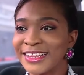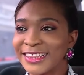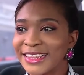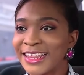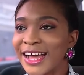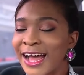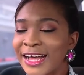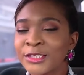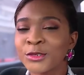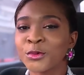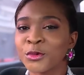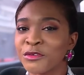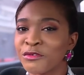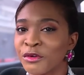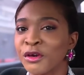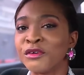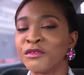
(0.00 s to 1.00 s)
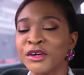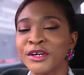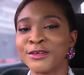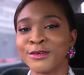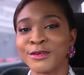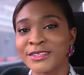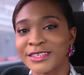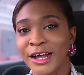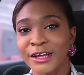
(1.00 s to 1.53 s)
That was very, very
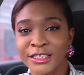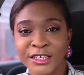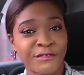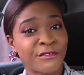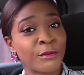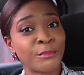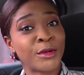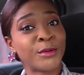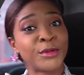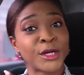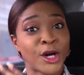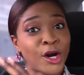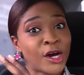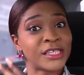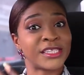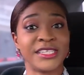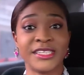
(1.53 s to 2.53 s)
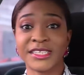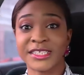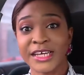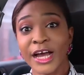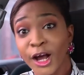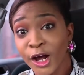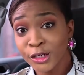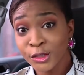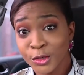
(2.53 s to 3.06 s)
nostalgic for me because in
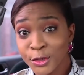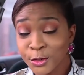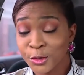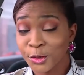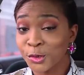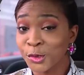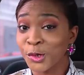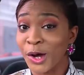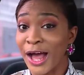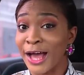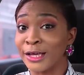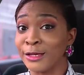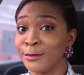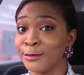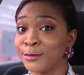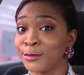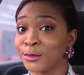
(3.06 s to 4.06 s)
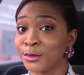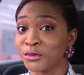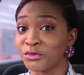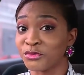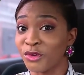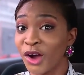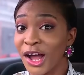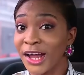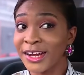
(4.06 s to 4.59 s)
secondary school, I used to
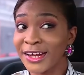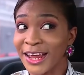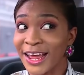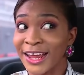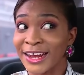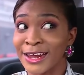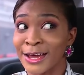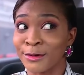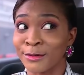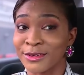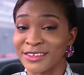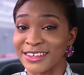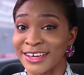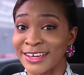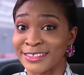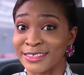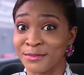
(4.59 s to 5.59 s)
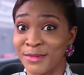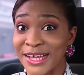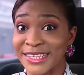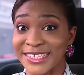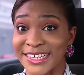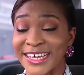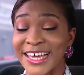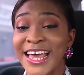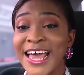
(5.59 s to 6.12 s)
run and I was
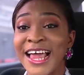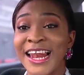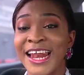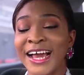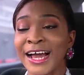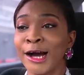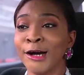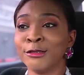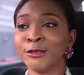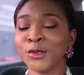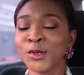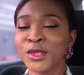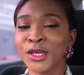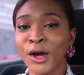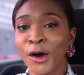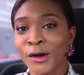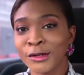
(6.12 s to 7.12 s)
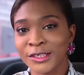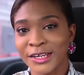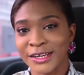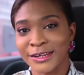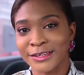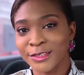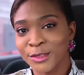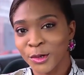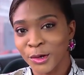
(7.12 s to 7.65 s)
asthmatic. Like I'll do the 100
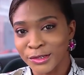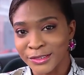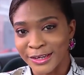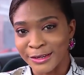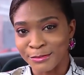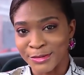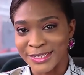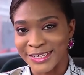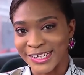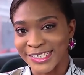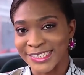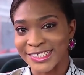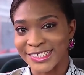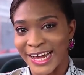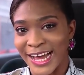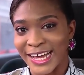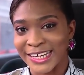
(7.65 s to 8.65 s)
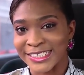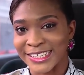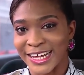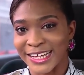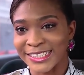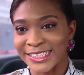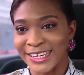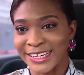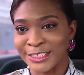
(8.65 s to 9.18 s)
and 200 meters dash
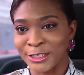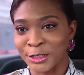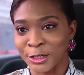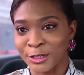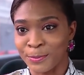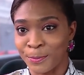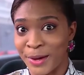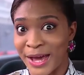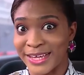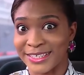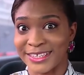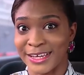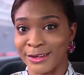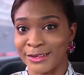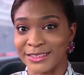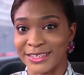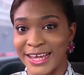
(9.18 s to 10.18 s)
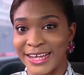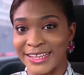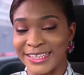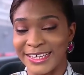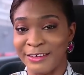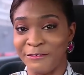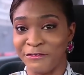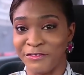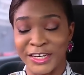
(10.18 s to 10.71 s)
and then just pass out at
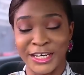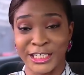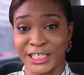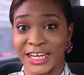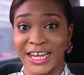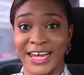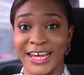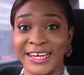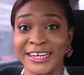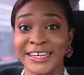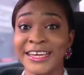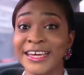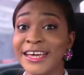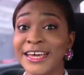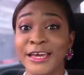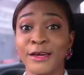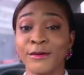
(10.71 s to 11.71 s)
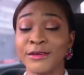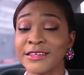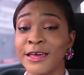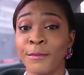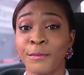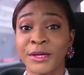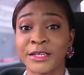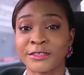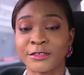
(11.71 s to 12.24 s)
the finish line. It was
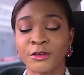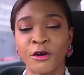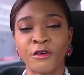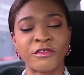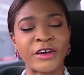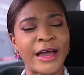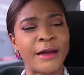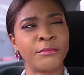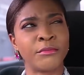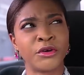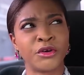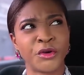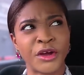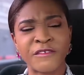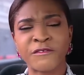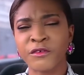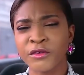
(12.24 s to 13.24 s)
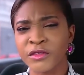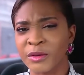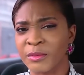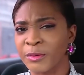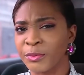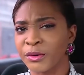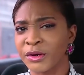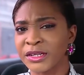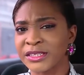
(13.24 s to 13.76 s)
epic stuff. I'm grateful that
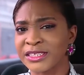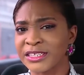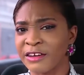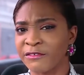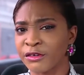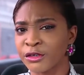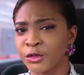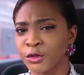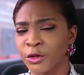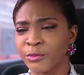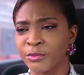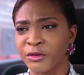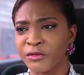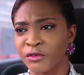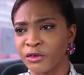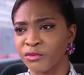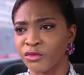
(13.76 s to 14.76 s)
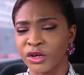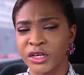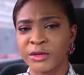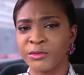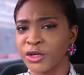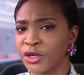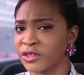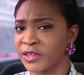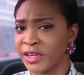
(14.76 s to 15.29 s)
my parents never stopped me from
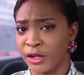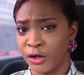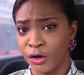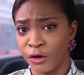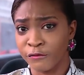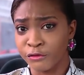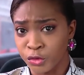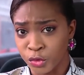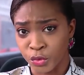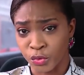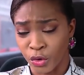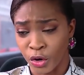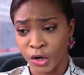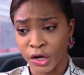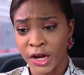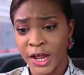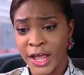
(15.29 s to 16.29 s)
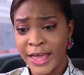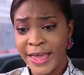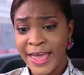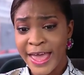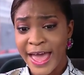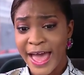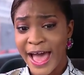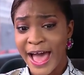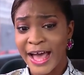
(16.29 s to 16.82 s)
running because I loved to run.
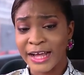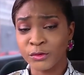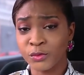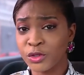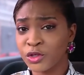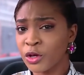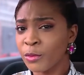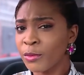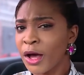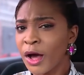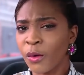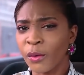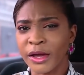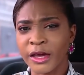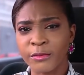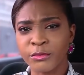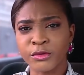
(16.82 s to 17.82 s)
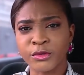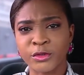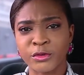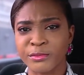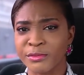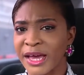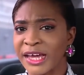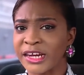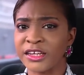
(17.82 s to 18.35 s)
And we somehow were able to
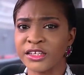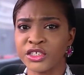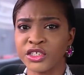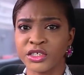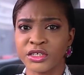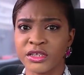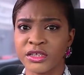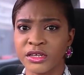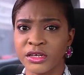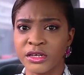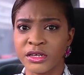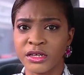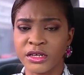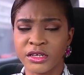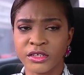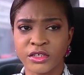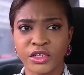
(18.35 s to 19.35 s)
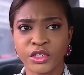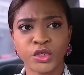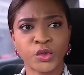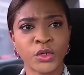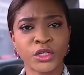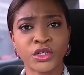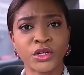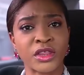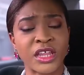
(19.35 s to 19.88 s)
manage the
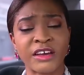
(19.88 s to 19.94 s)
situation.